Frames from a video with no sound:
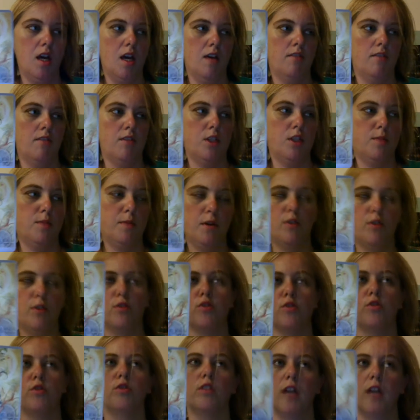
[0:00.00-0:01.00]

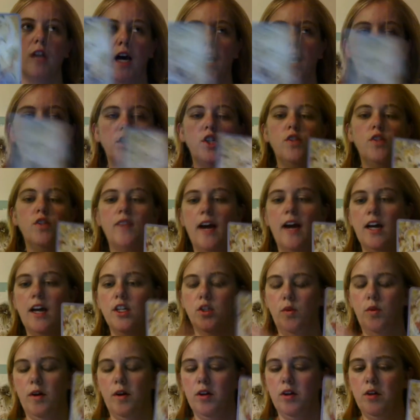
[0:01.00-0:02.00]
spiritual ties you've had
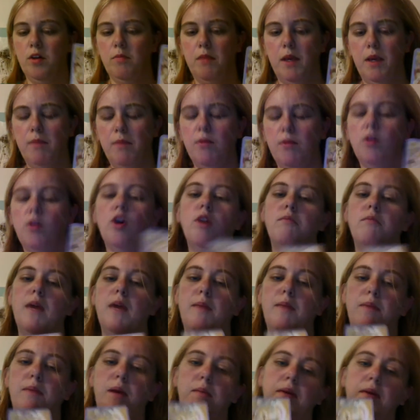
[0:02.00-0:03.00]
to other people are
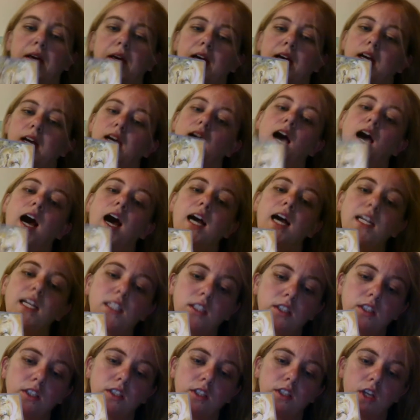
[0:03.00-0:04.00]
maybe being cut
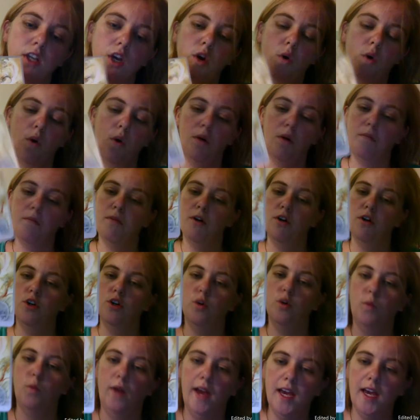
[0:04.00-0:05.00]
or burned
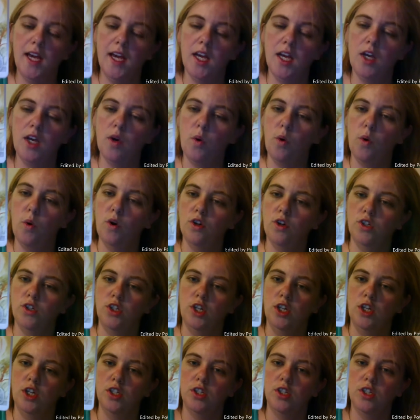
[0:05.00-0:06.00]
away or
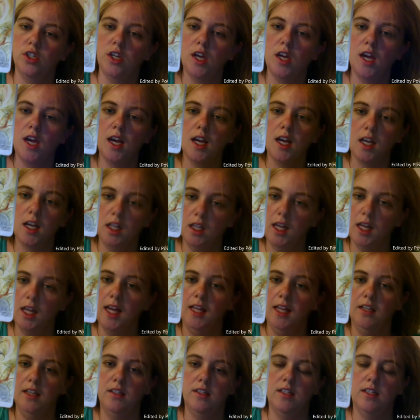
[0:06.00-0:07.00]
just
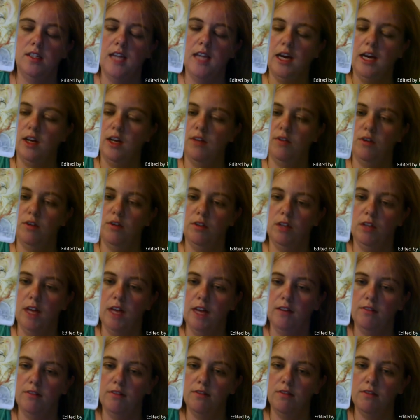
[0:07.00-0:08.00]
cleansed out of your life.